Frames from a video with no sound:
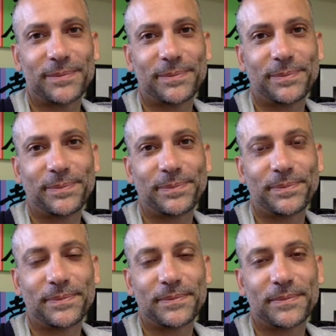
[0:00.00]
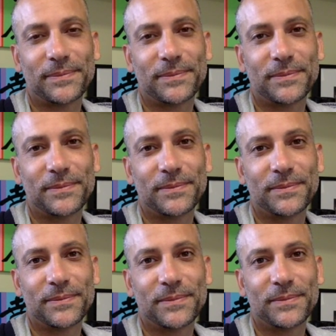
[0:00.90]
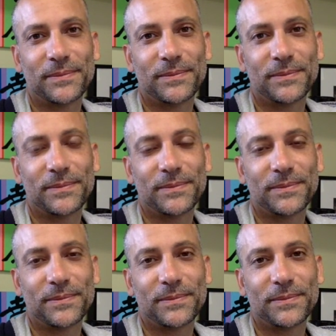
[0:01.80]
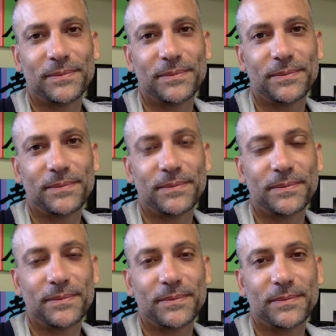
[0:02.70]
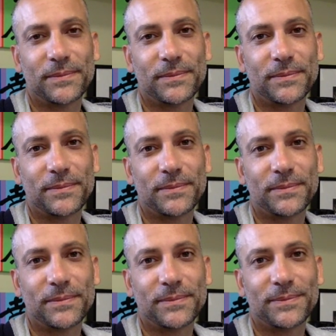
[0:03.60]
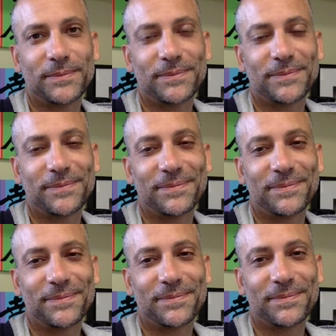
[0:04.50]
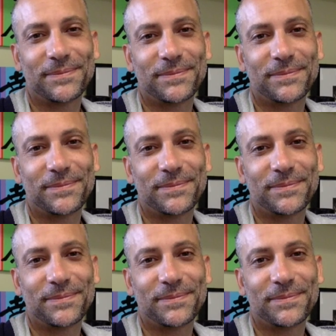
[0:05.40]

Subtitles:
[no speech]